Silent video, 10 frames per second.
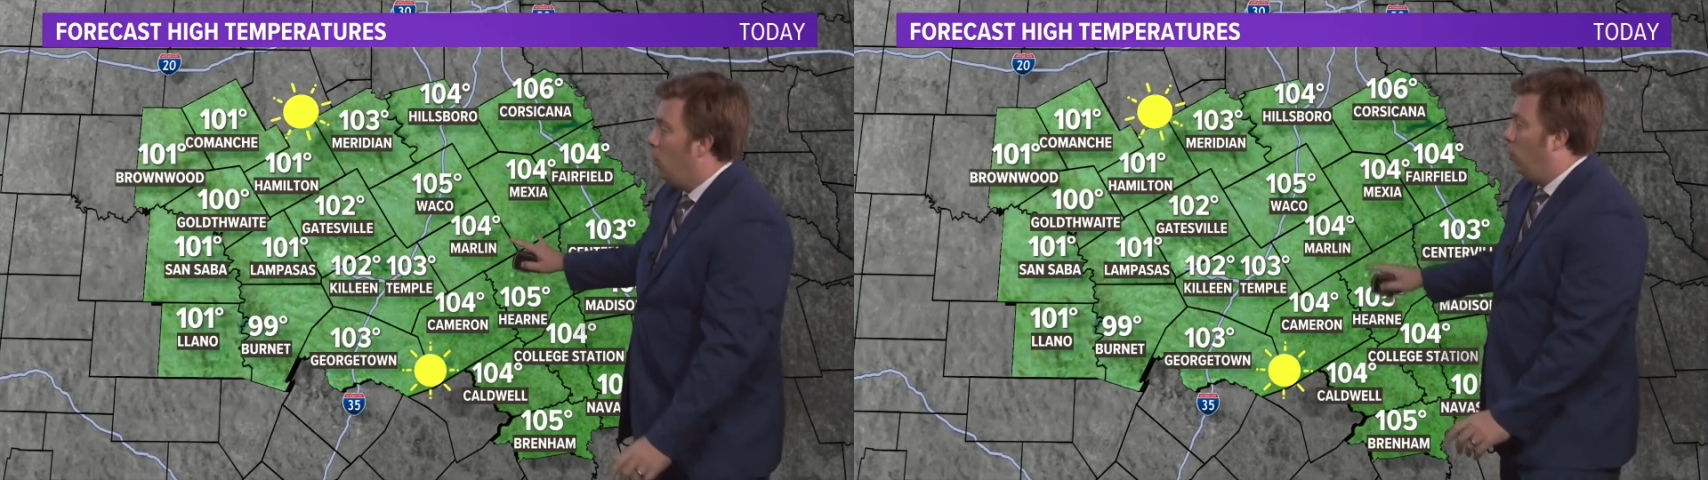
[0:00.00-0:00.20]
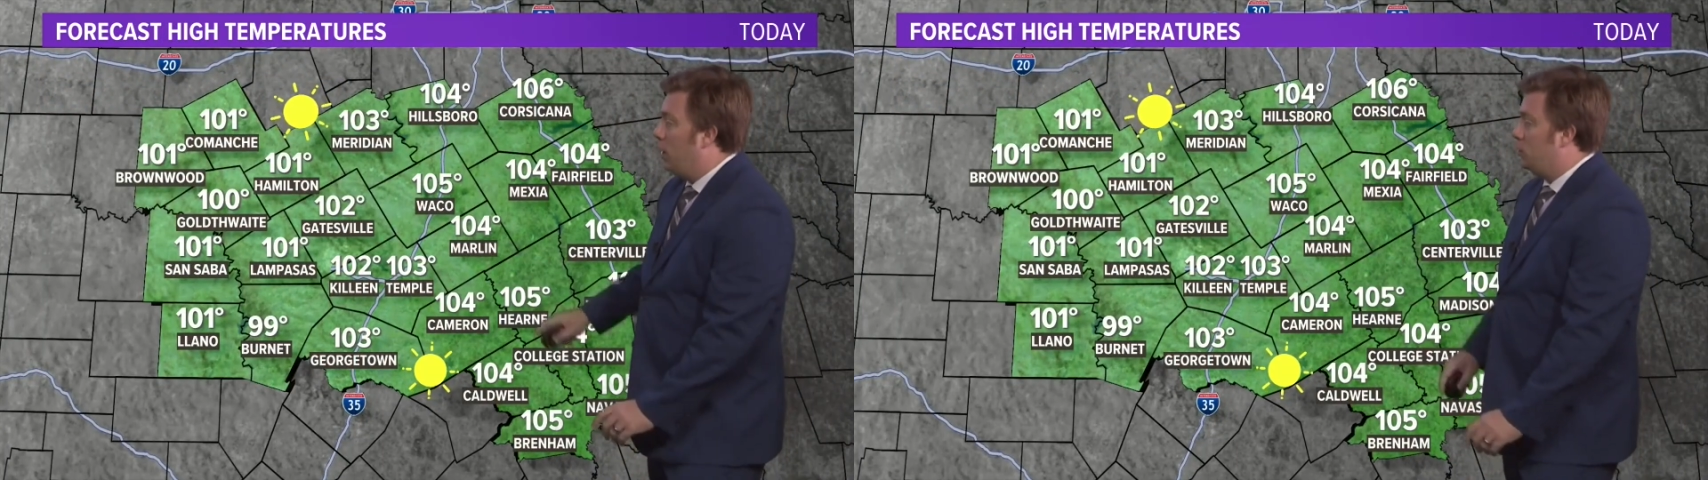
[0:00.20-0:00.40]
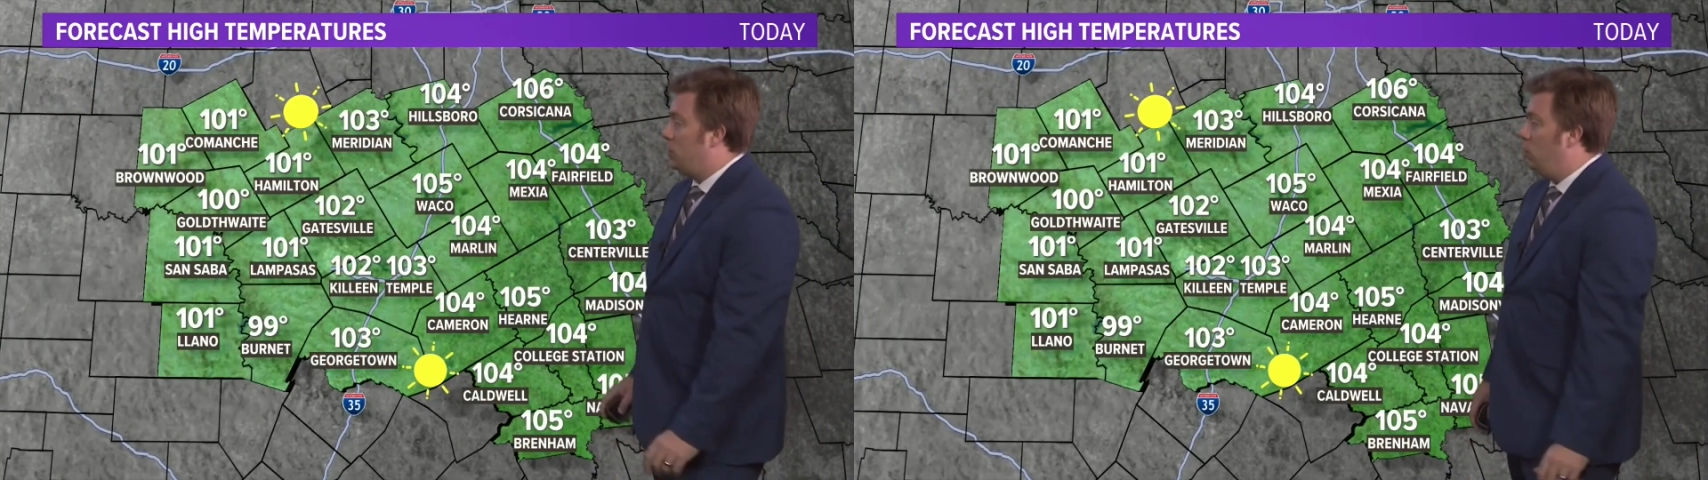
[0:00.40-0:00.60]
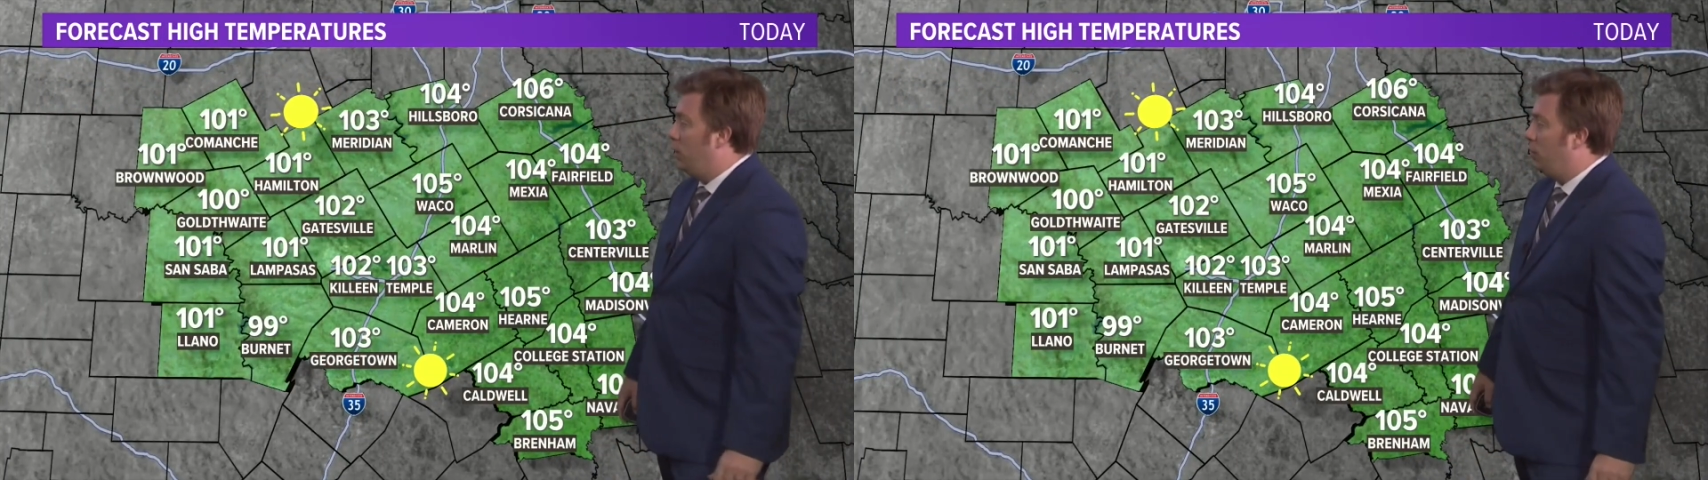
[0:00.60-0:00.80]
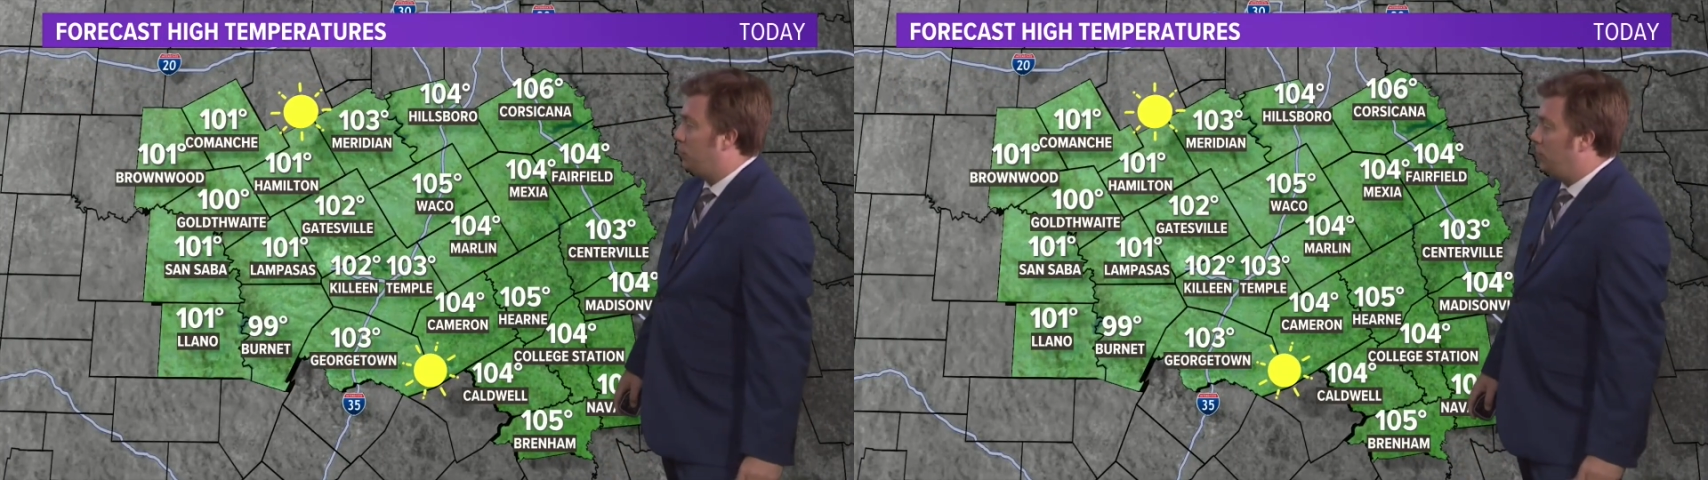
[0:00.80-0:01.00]
102,
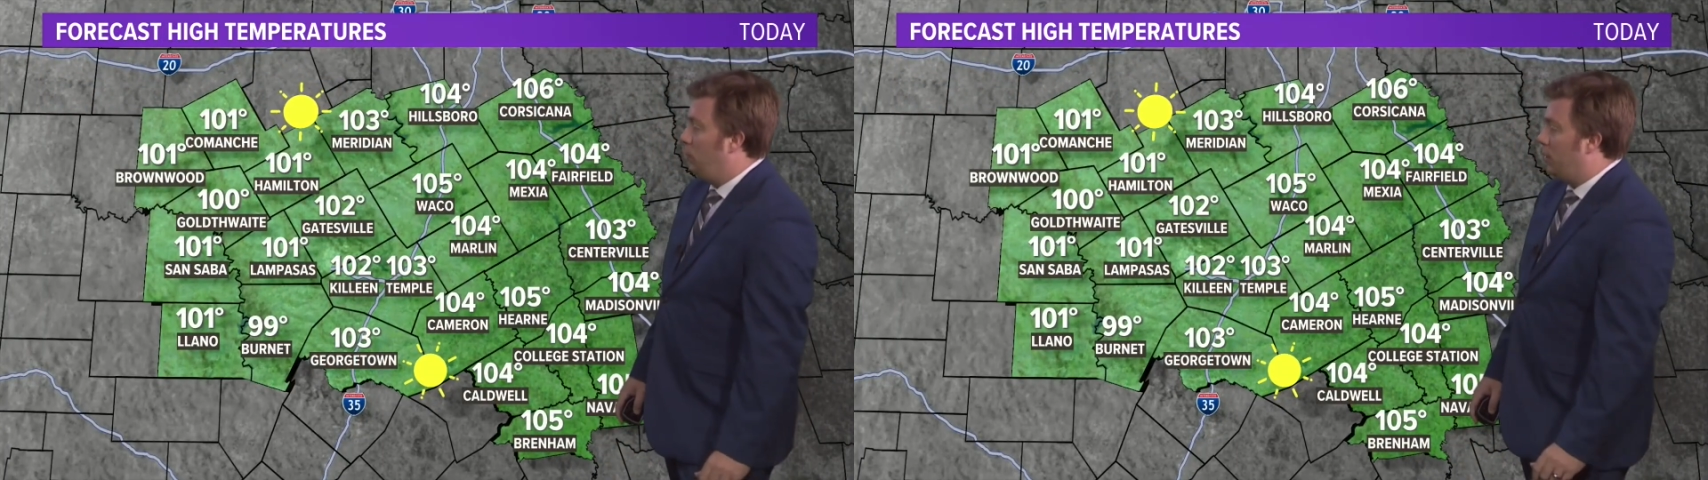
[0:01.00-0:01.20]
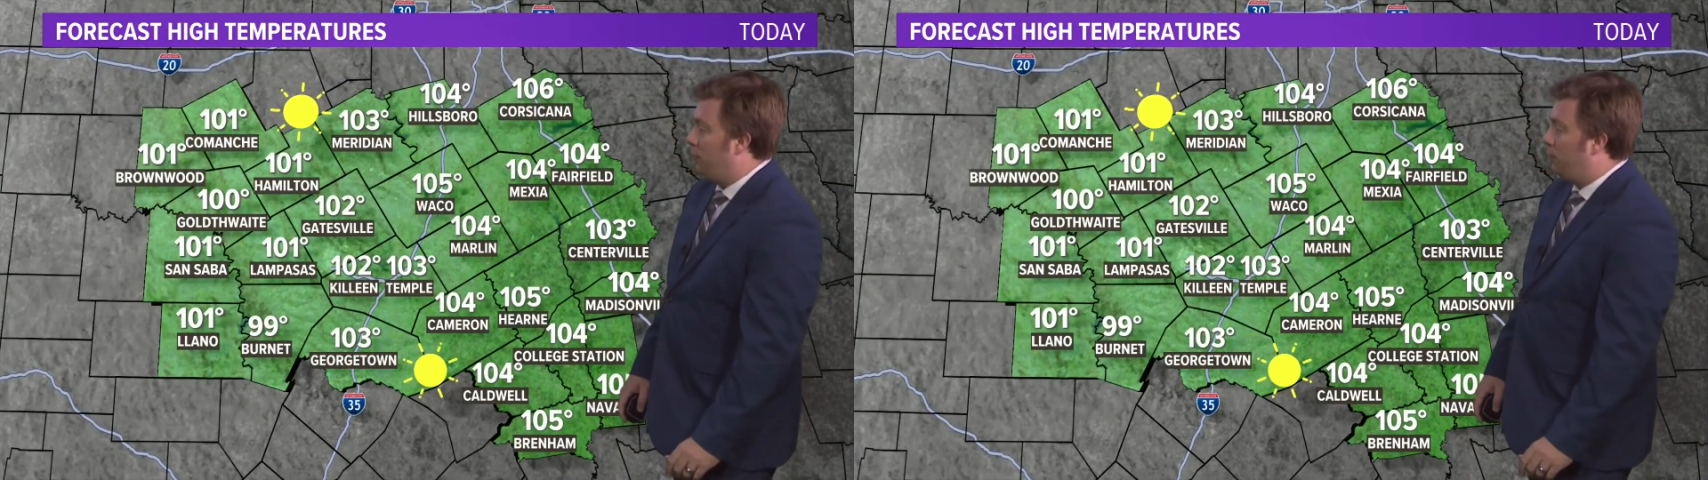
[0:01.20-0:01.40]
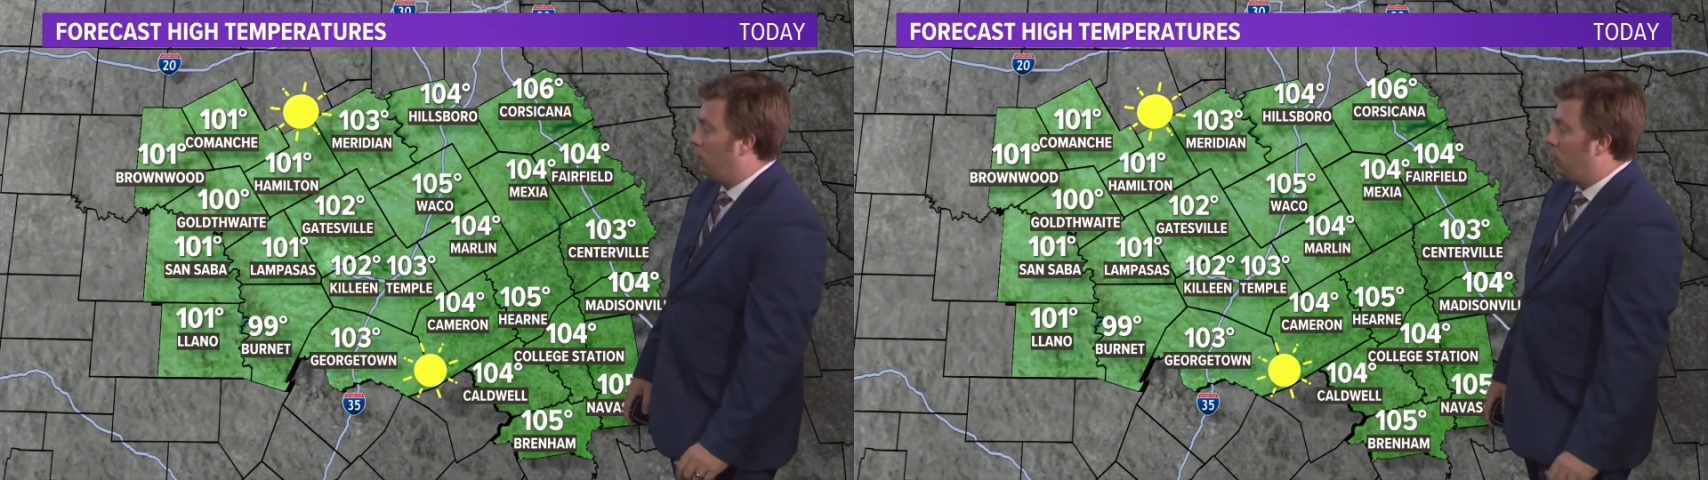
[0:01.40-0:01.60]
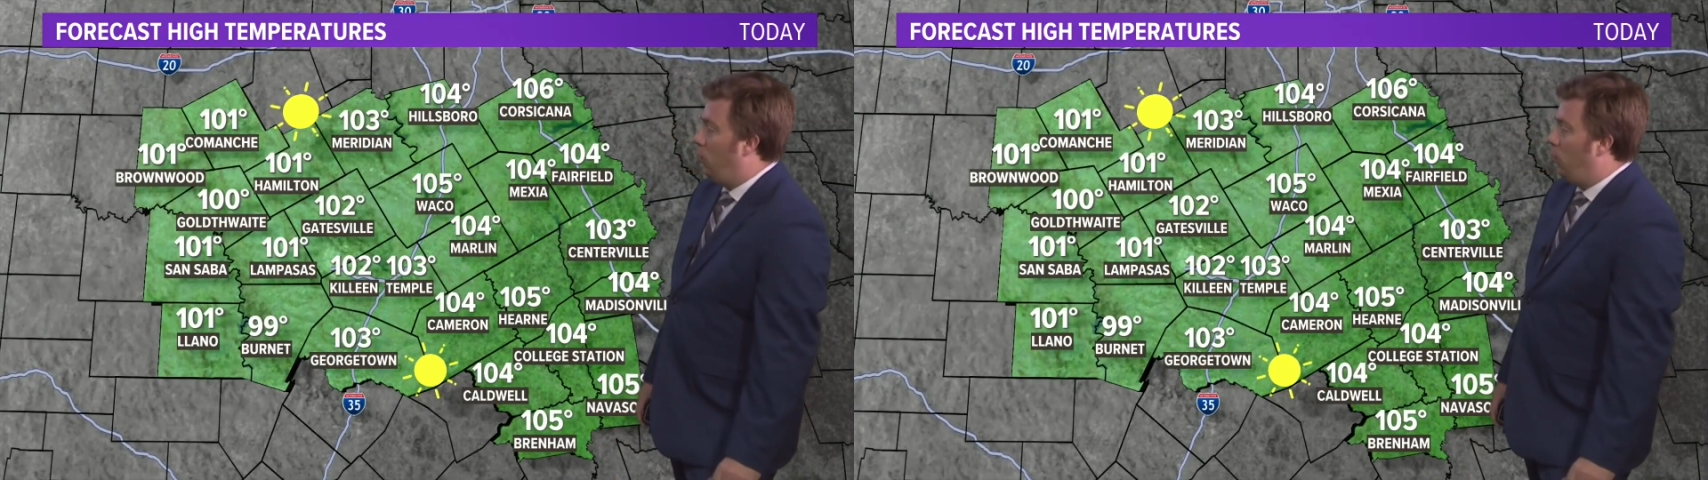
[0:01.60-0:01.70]
103, 104,